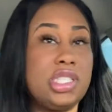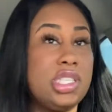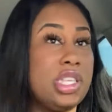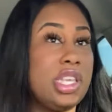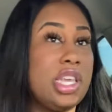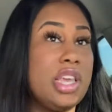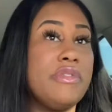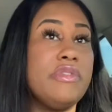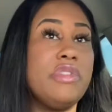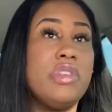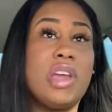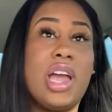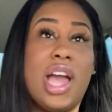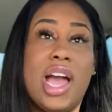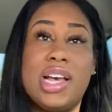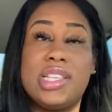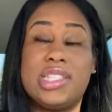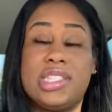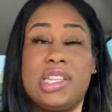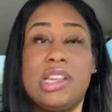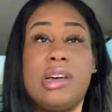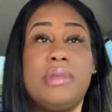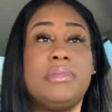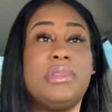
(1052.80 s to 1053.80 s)
give you guys
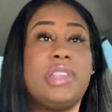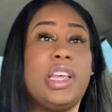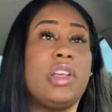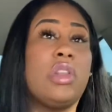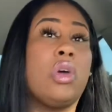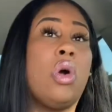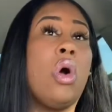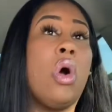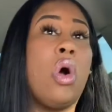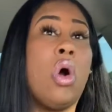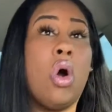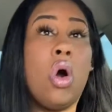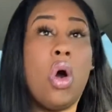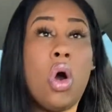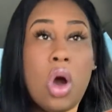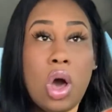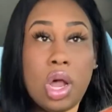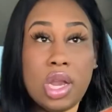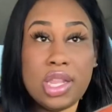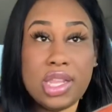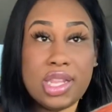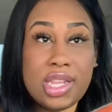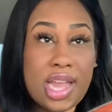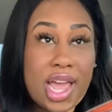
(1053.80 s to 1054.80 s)
an update on
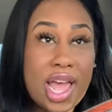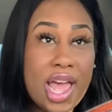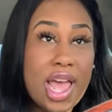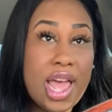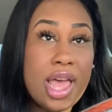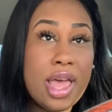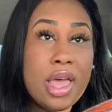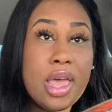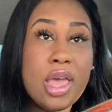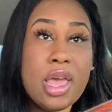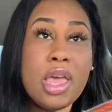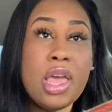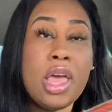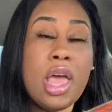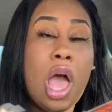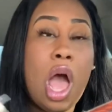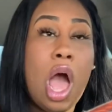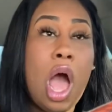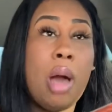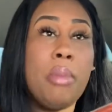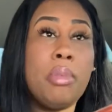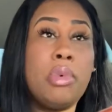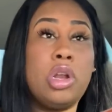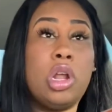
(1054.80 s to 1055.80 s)
all of that.
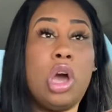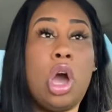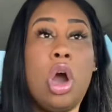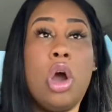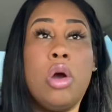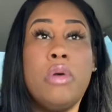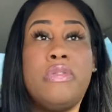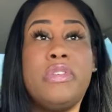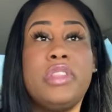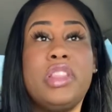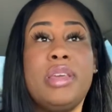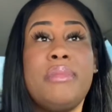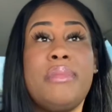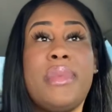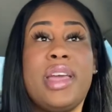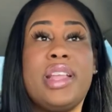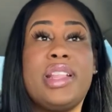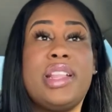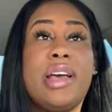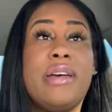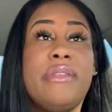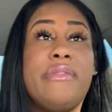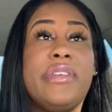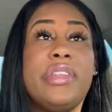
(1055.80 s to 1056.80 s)
I'm gonna hopefully
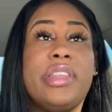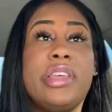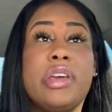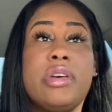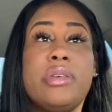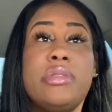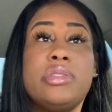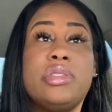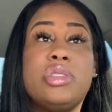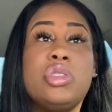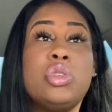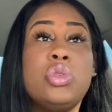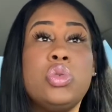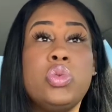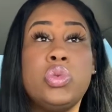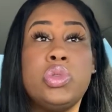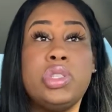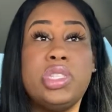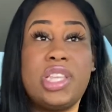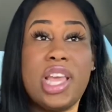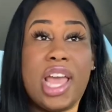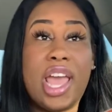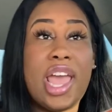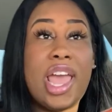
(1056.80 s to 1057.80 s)
make that video
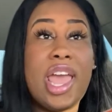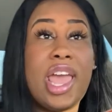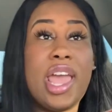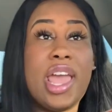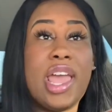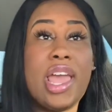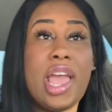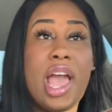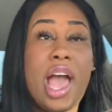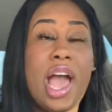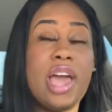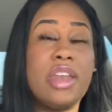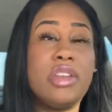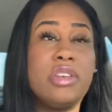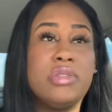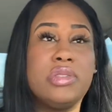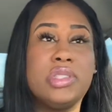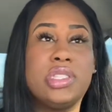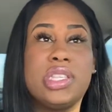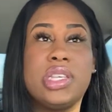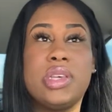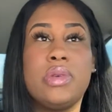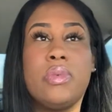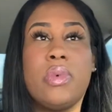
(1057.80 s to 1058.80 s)
today. I don't
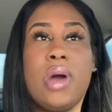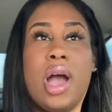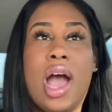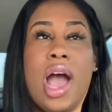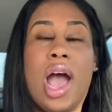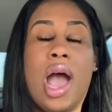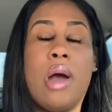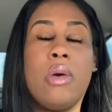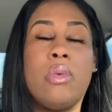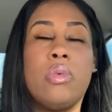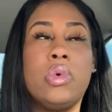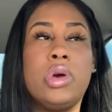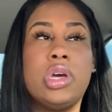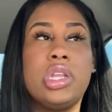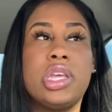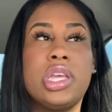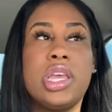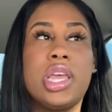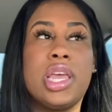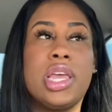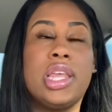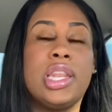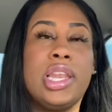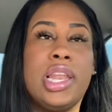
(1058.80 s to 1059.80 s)
see why I
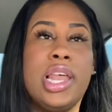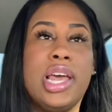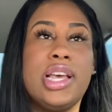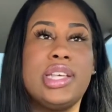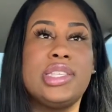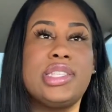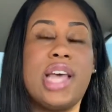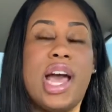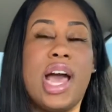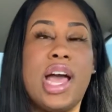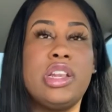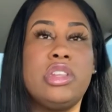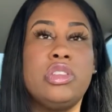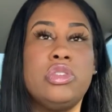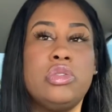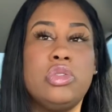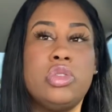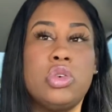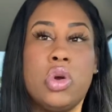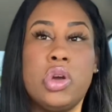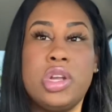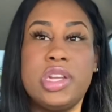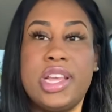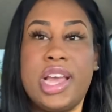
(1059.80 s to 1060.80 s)
wouldn't, unless I do
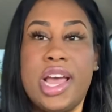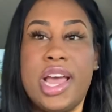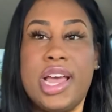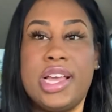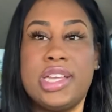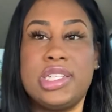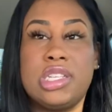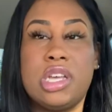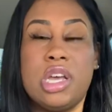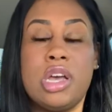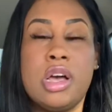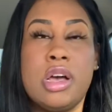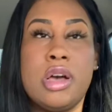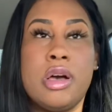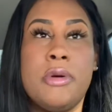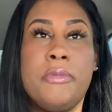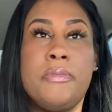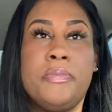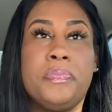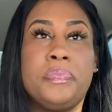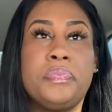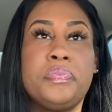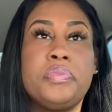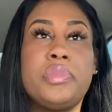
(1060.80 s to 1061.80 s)
DoorDash.
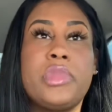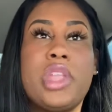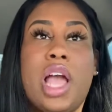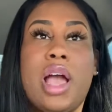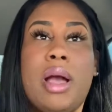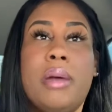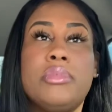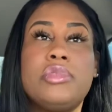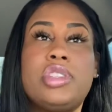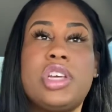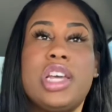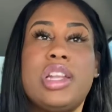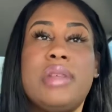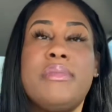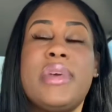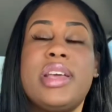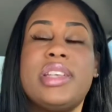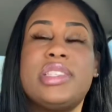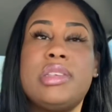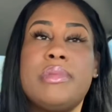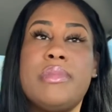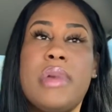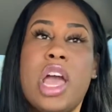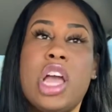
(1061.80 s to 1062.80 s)
I'm trying to
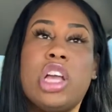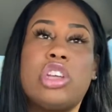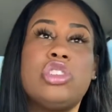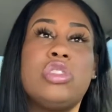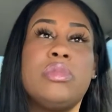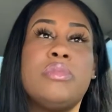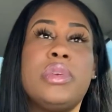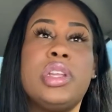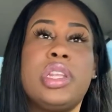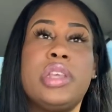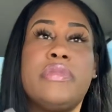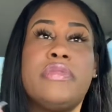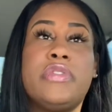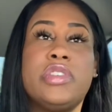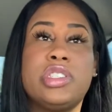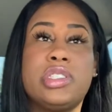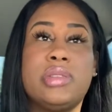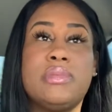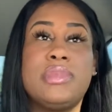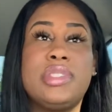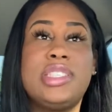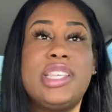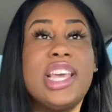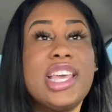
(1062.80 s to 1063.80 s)
make some extra money for
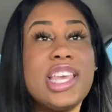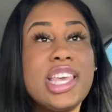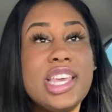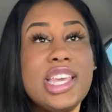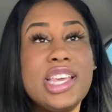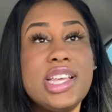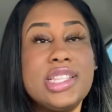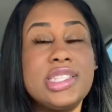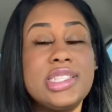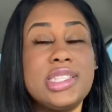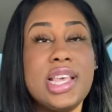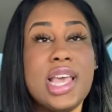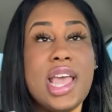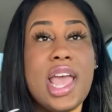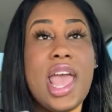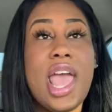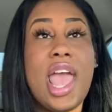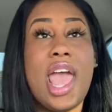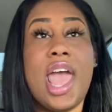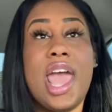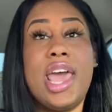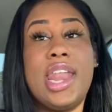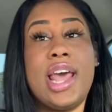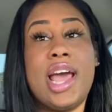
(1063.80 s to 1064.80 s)
some tickets,
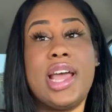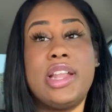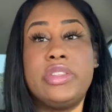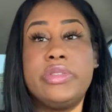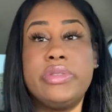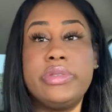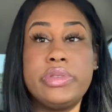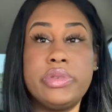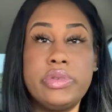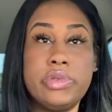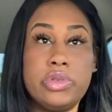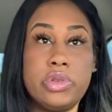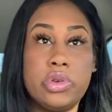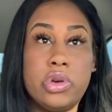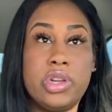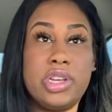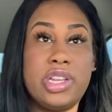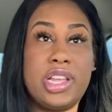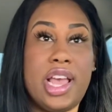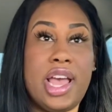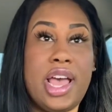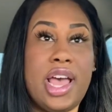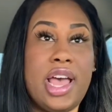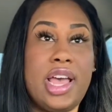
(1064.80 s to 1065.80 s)
and I do
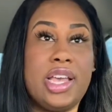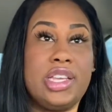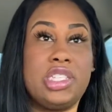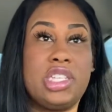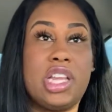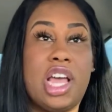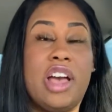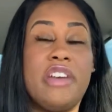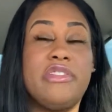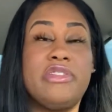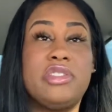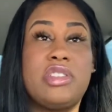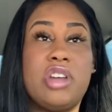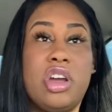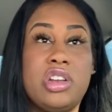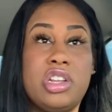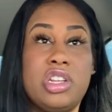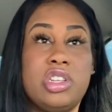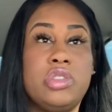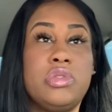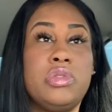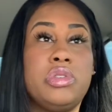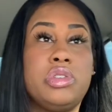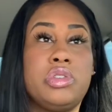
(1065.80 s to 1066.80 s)
DoorDash. I've
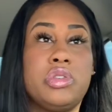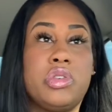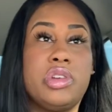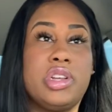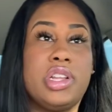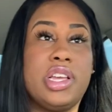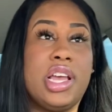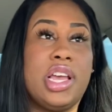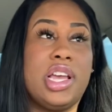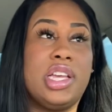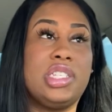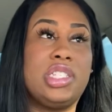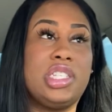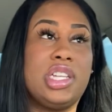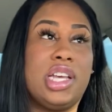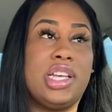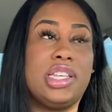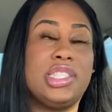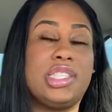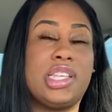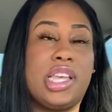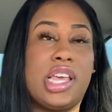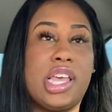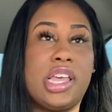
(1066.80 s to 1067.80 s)
started doing DoorDash, should I
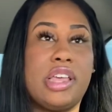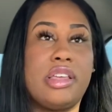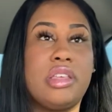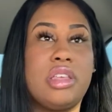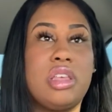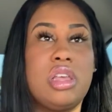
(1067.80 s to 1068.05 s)
say,